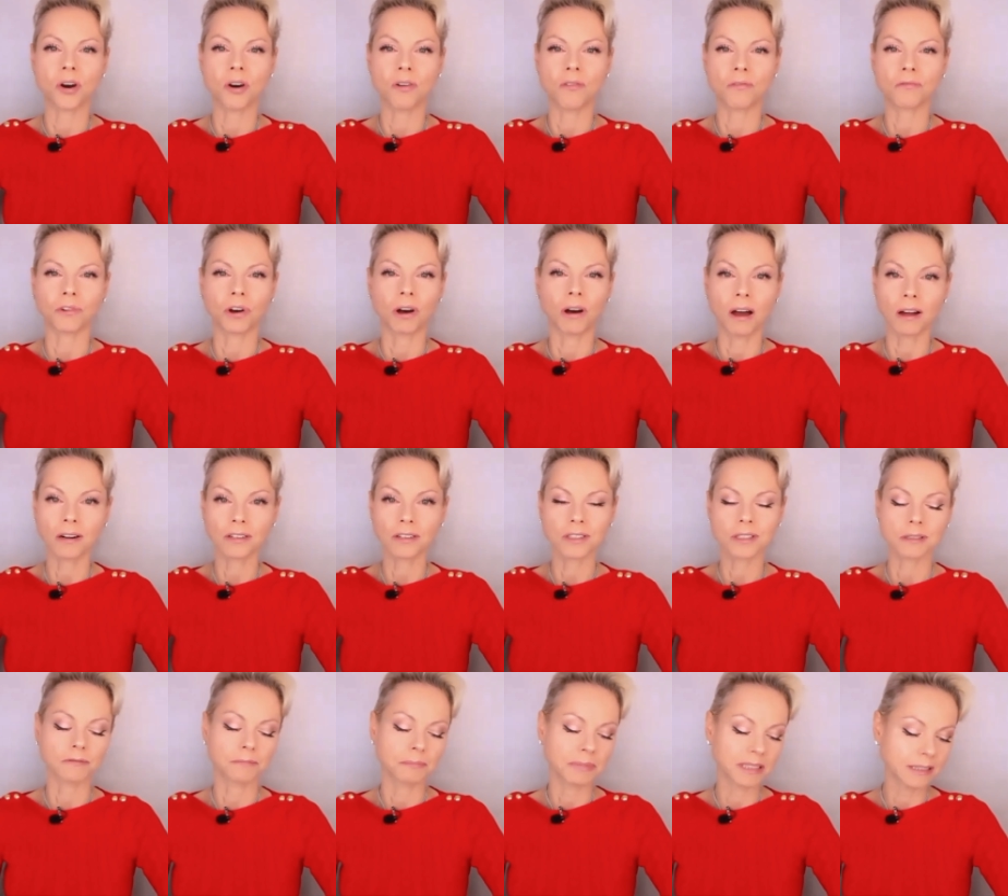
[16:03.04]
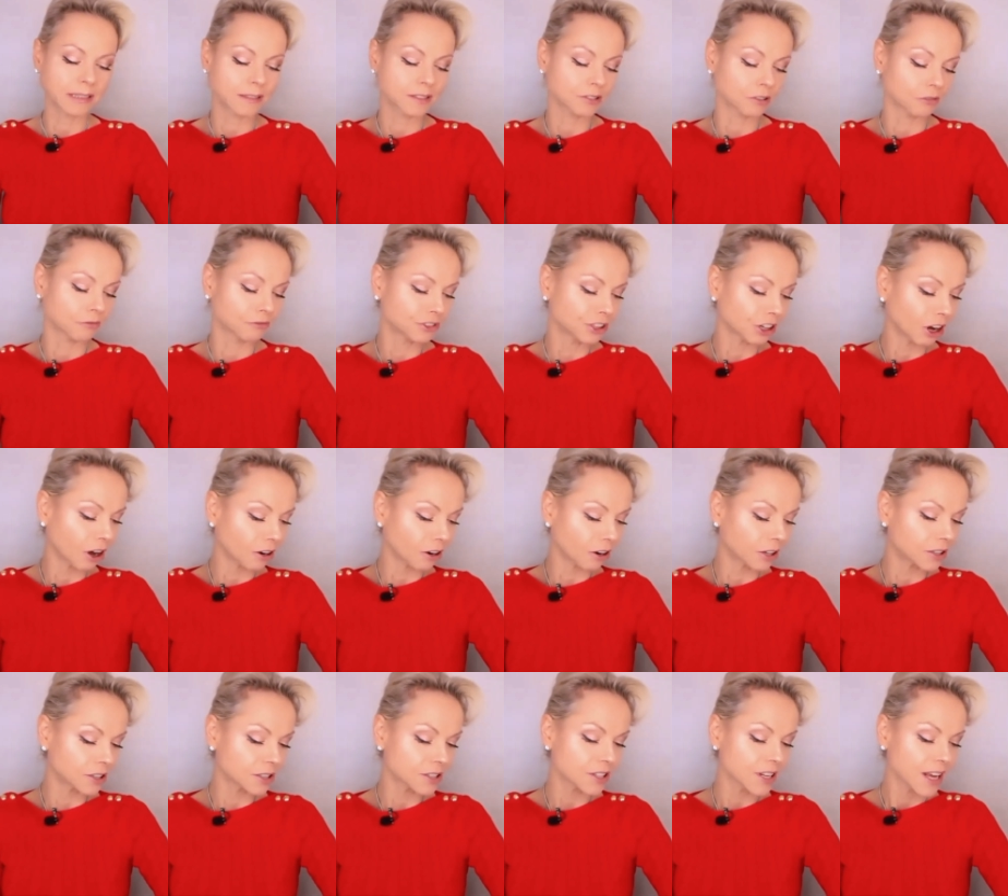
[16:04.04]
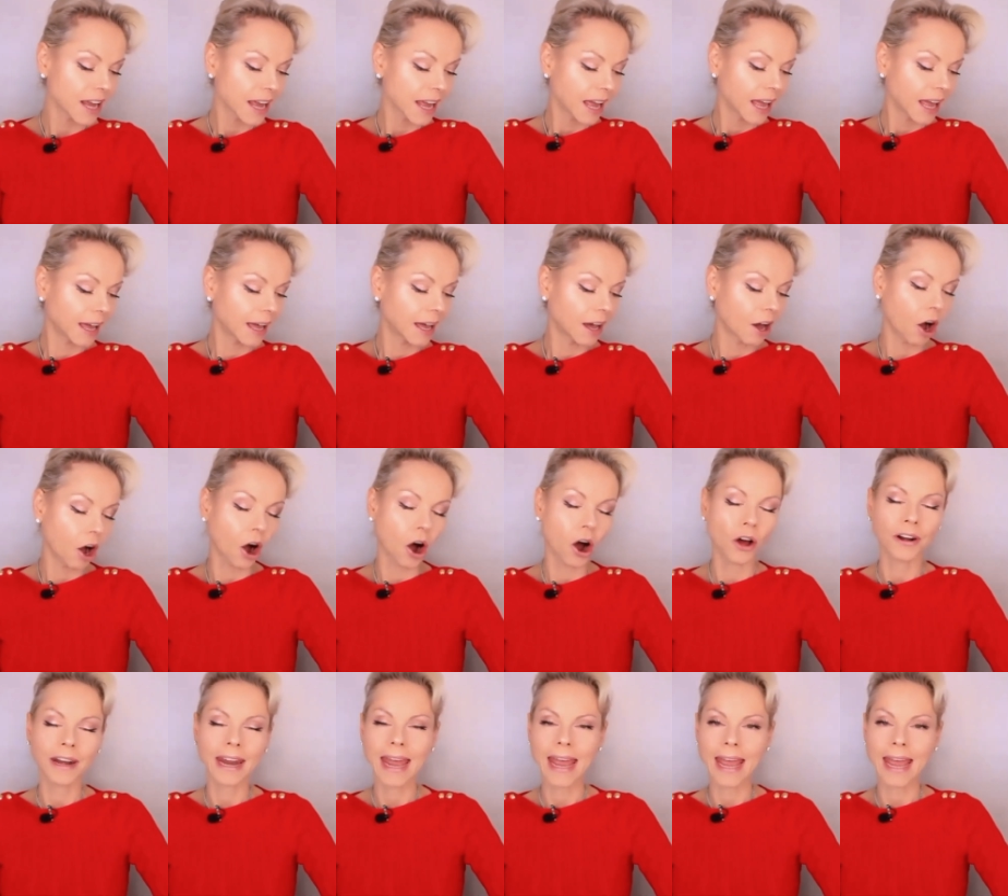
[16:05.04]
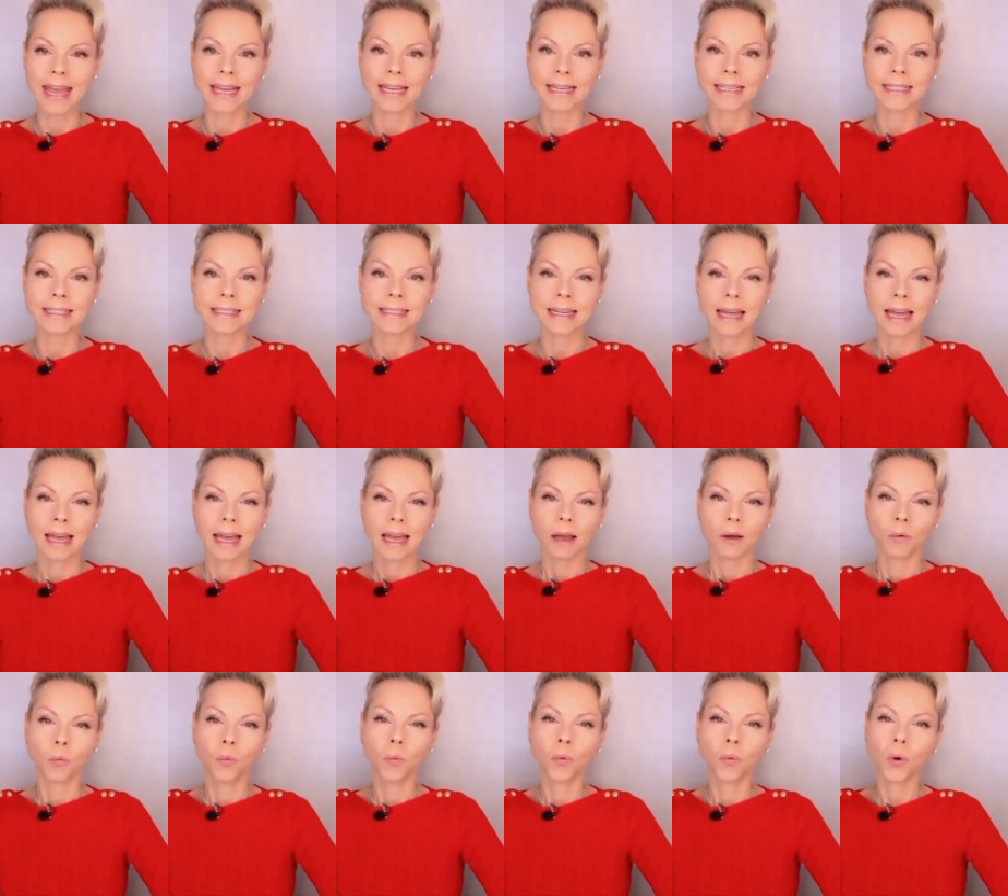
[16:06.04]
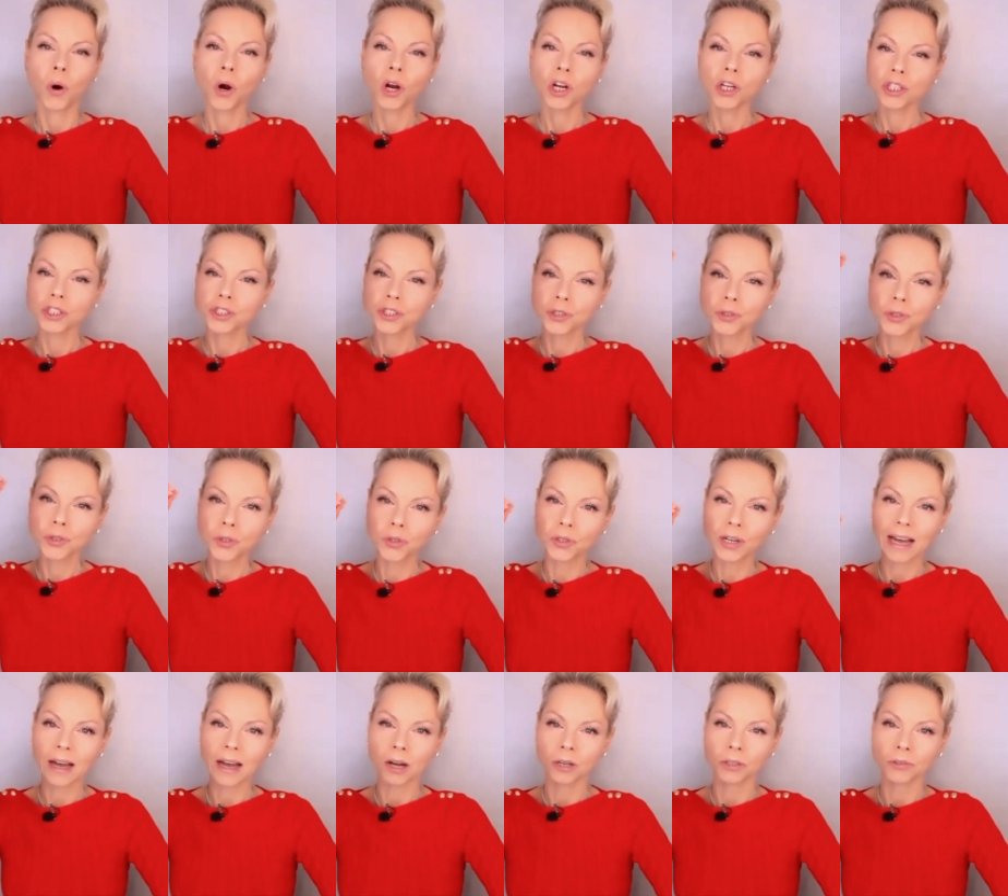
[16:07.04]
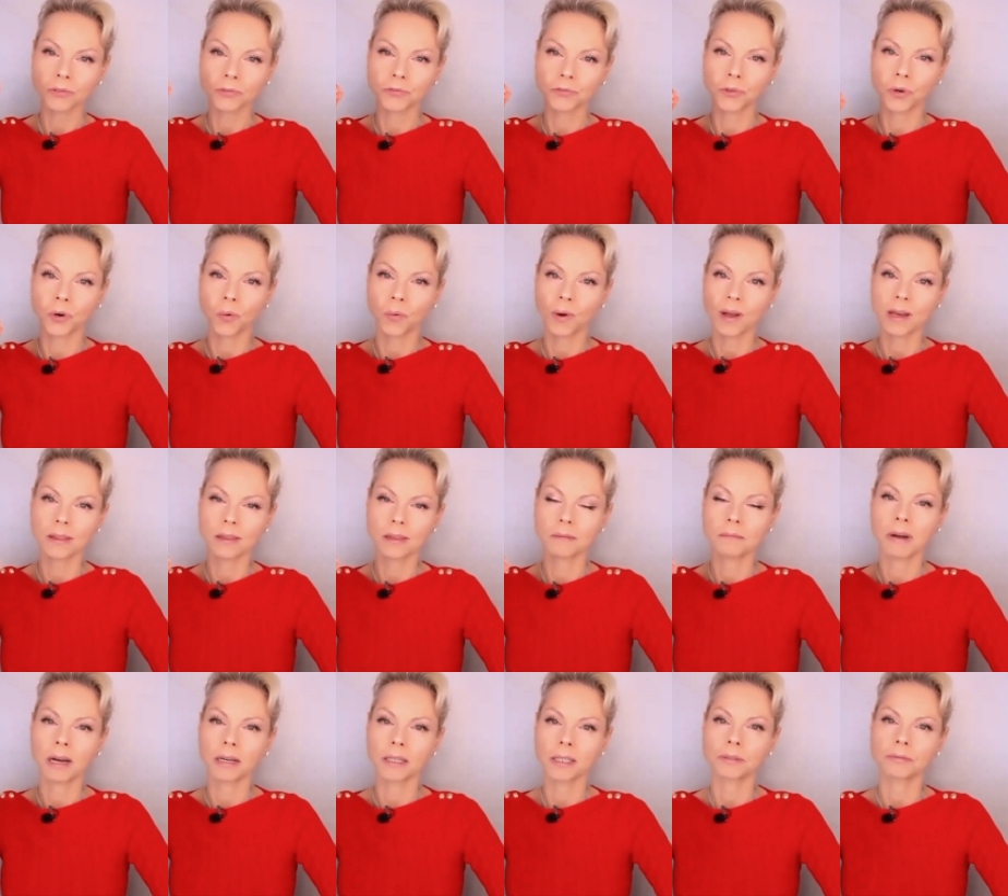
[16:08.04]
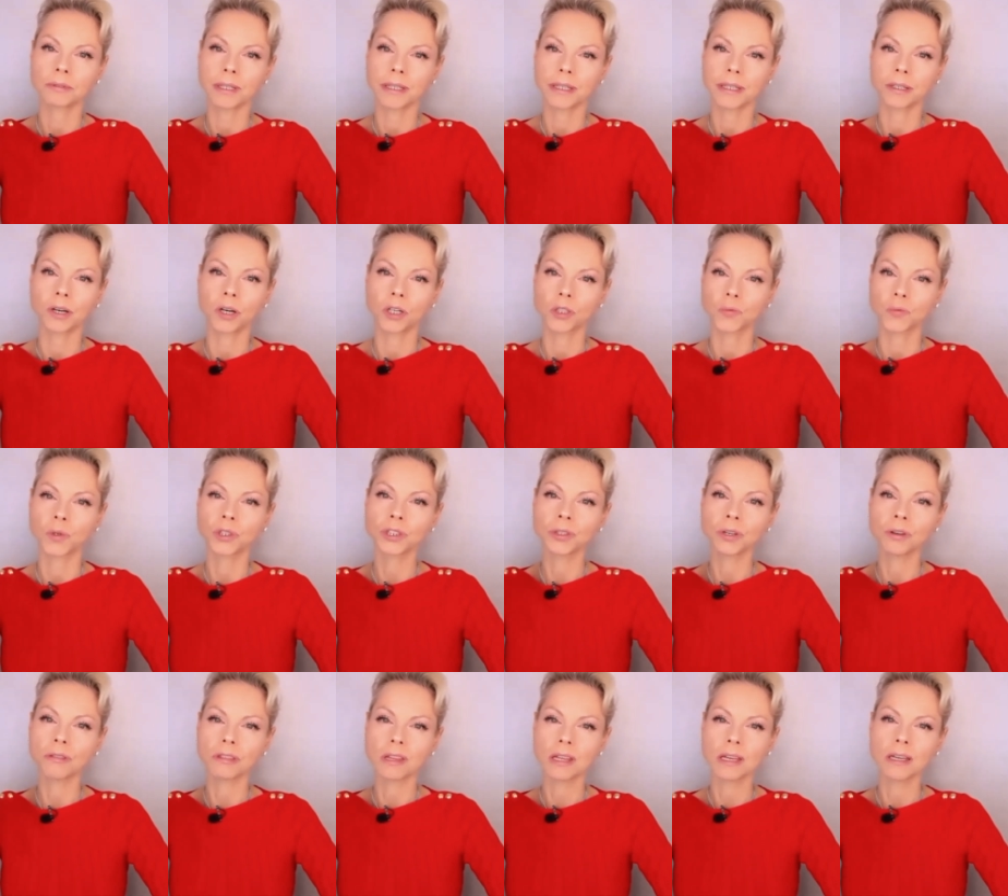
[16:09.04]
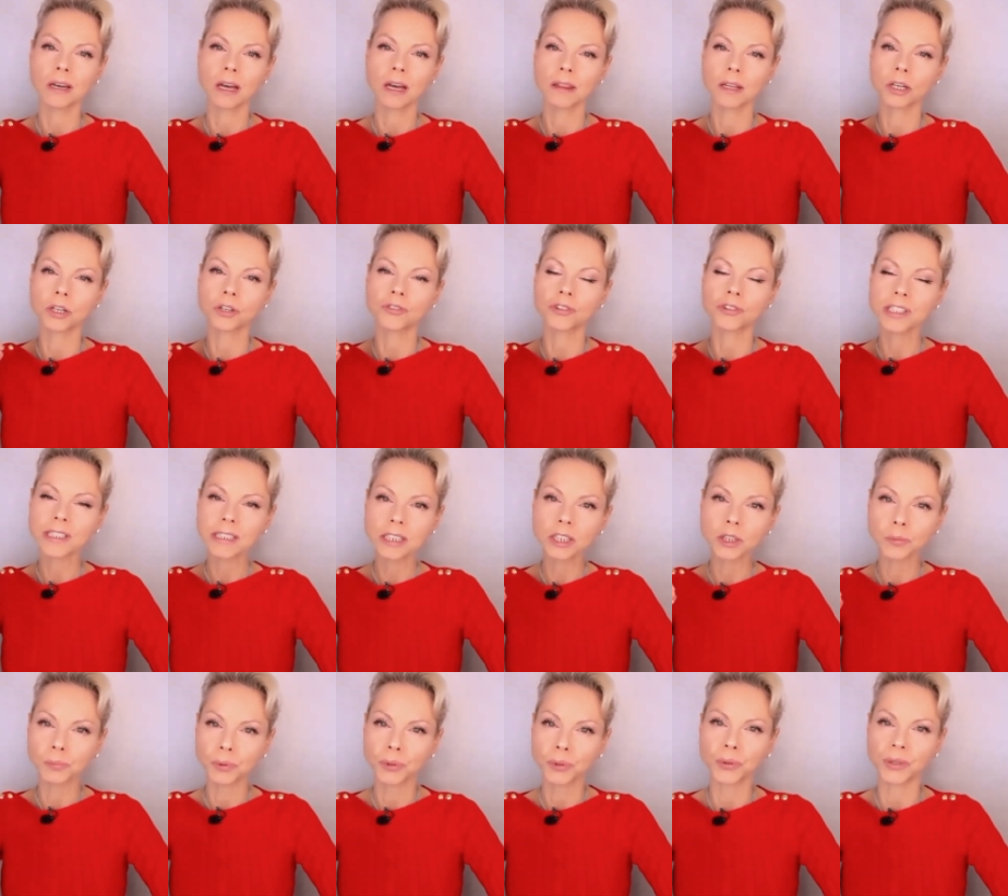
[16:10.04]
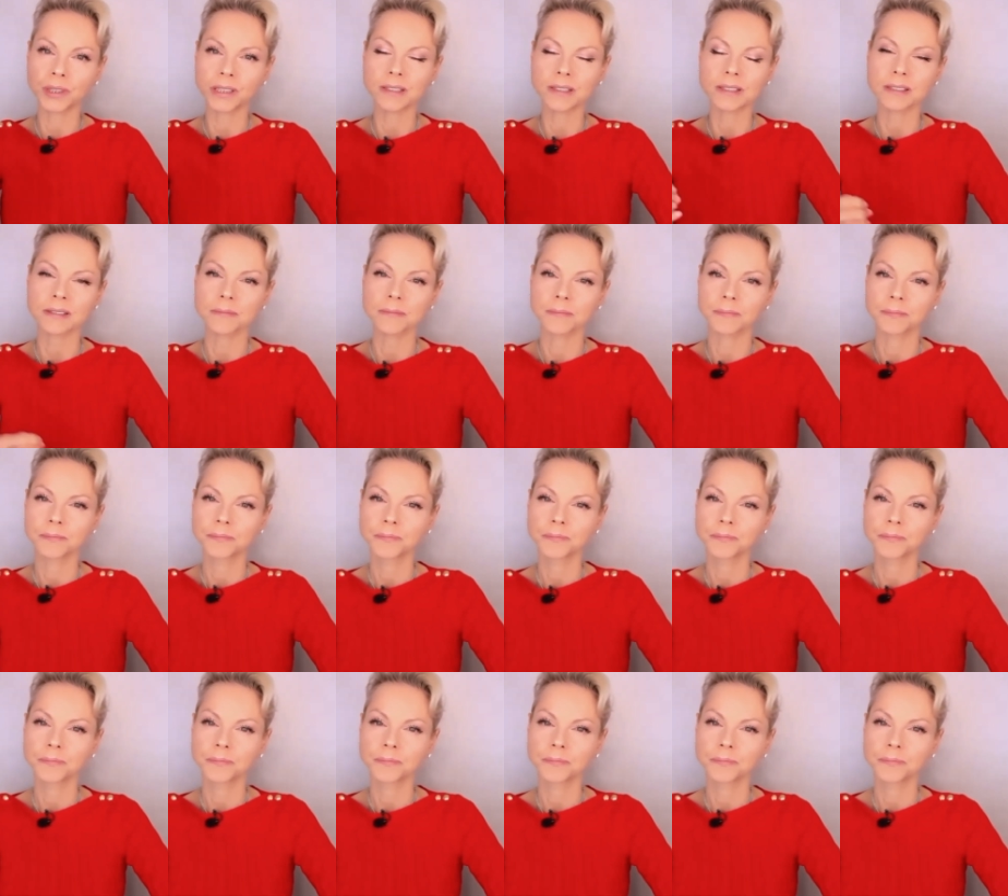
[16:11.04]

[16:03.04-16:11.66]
or hundreds of billions of dollars on aid? What to look out for, where the money really goes? What do you think are the critical points?